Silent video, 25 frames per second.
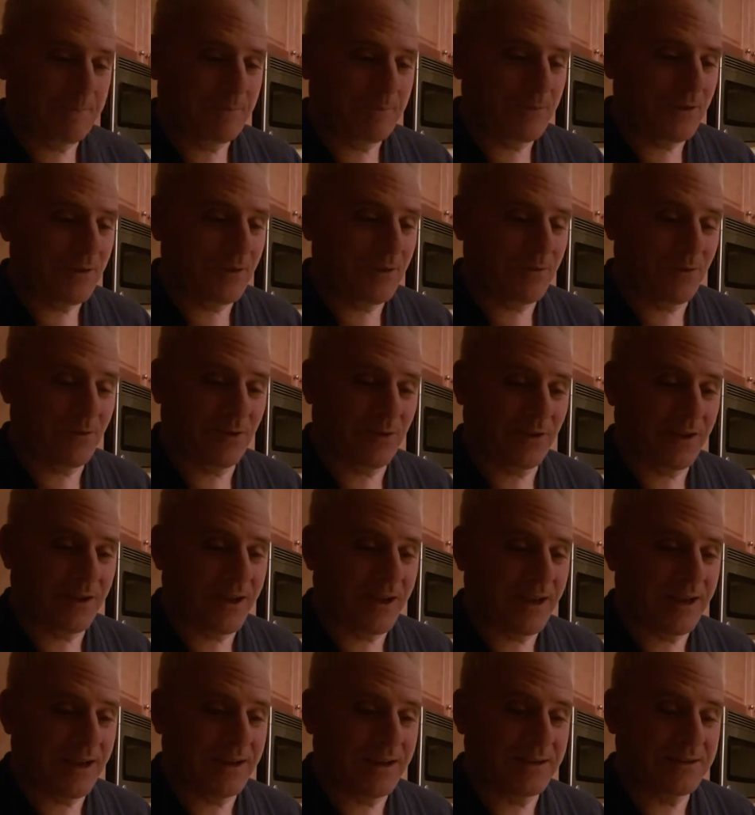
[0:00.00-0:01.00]
It really
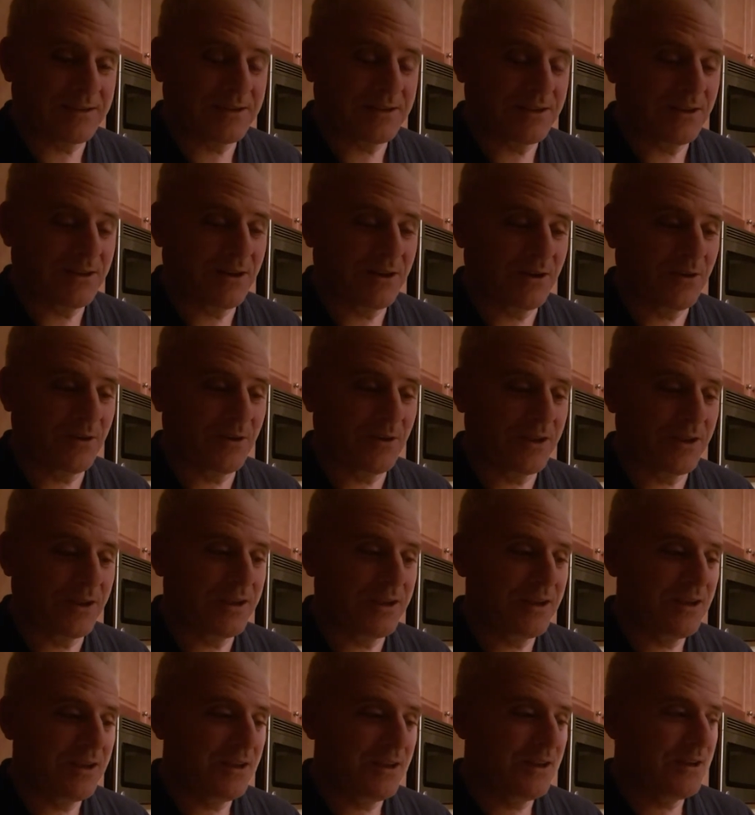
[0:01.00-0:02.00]
has.
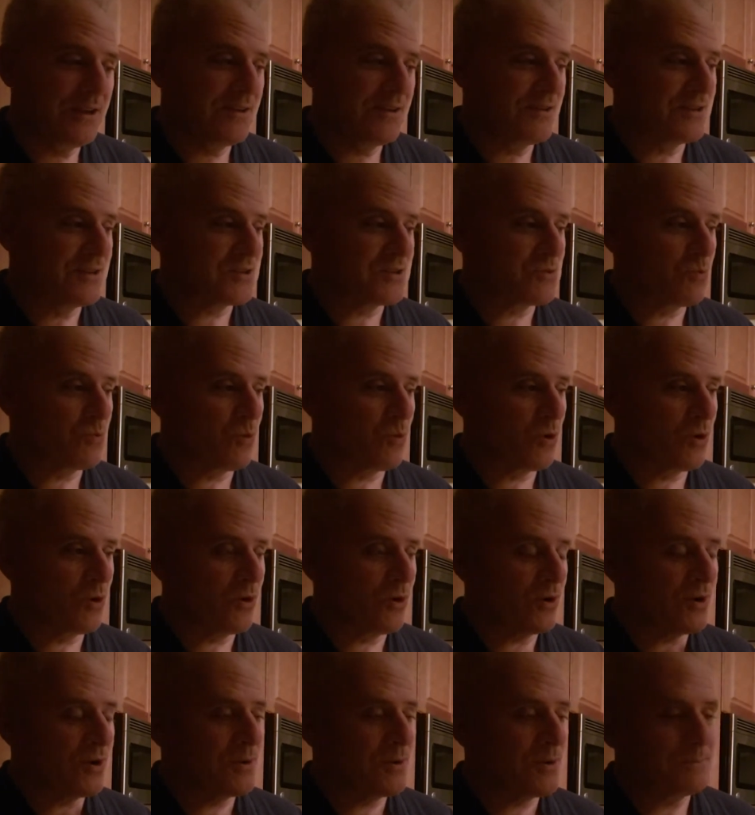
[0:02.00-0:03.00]
This
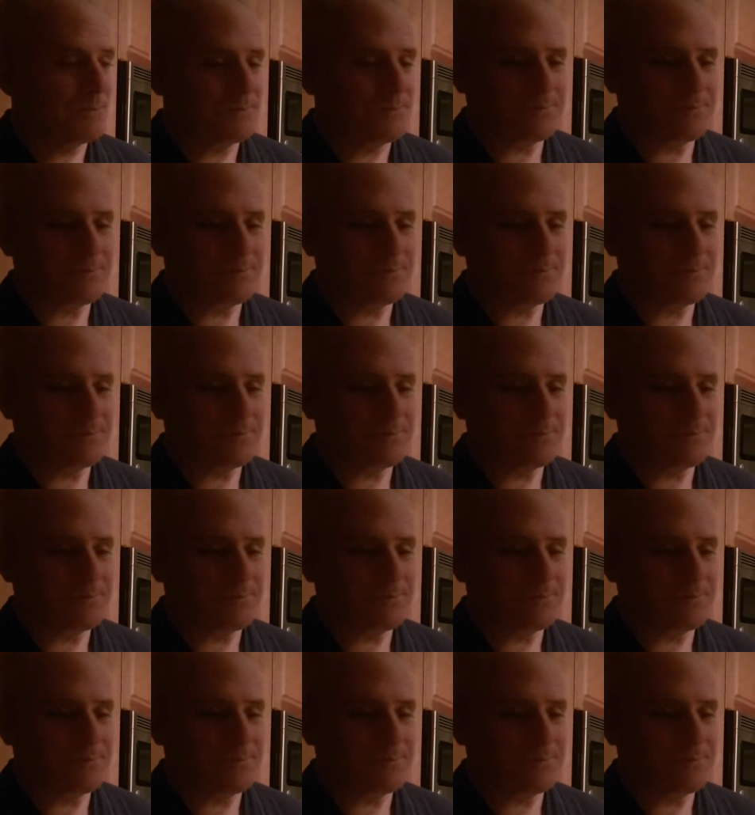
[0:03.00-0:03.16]
work,